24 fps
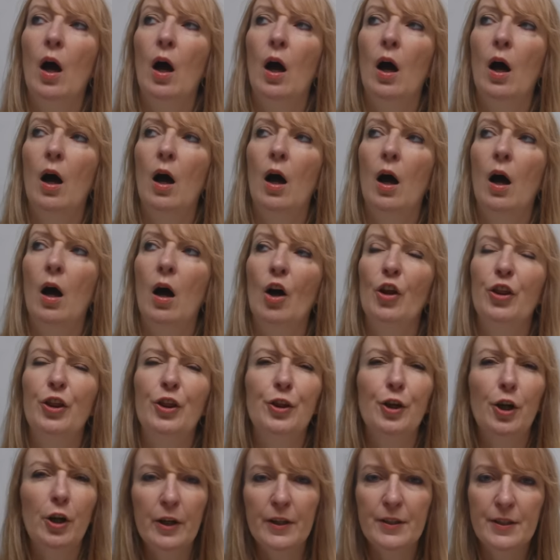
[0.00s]

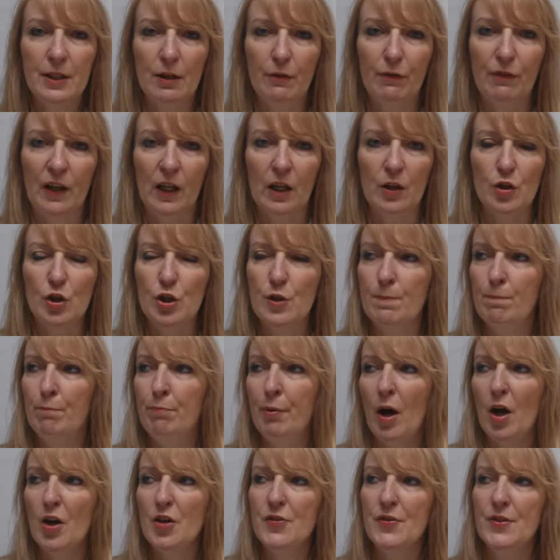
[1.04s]
authority figures,
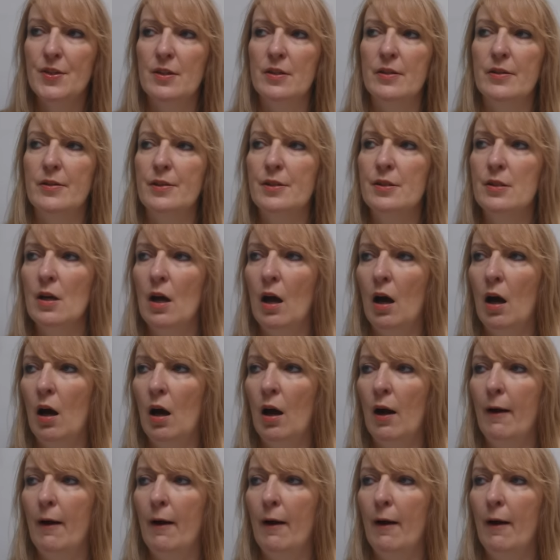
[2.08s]
bosses,